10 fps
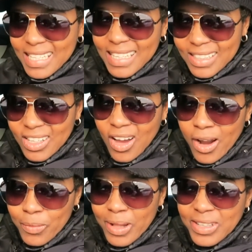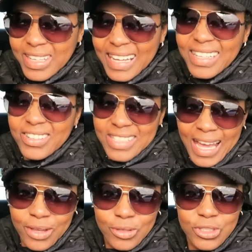sitting in the car while you're getting your
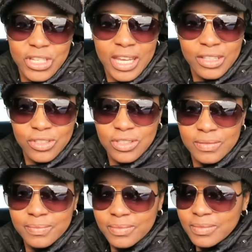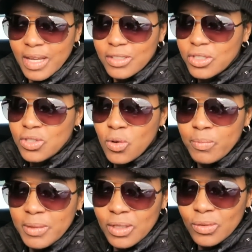tires changed. I just hope
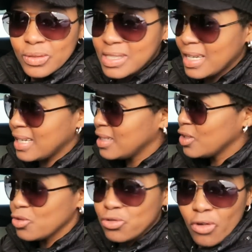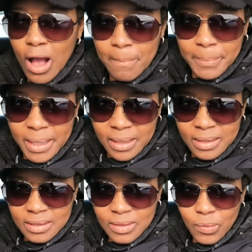they don't uh, drop me
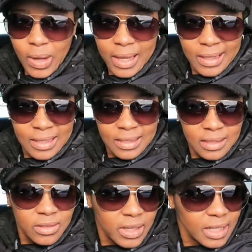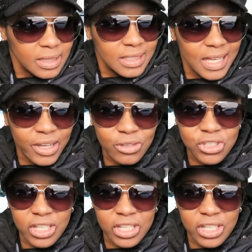while they're getting the tires